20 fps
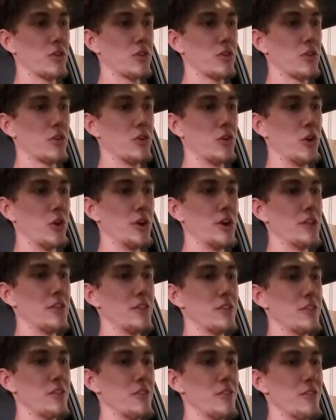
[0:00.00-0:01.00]

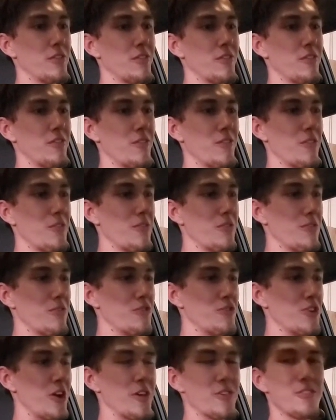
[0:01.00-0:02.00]
couldn't
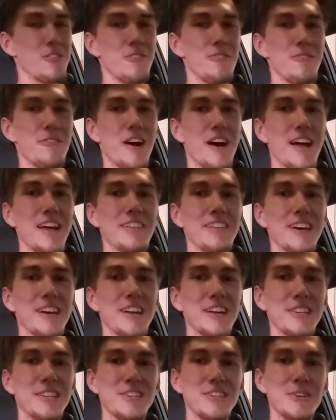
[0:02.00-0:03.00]
justify
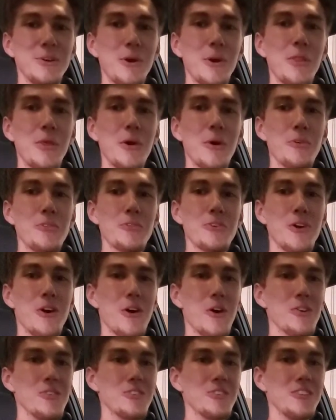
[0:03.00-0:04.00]
letting two of those
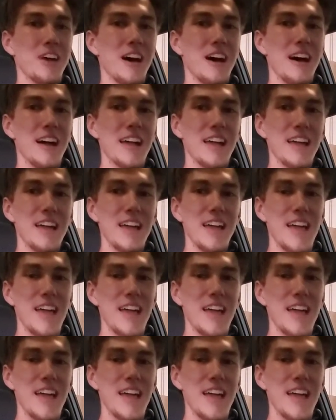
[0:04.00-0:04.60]
cars die,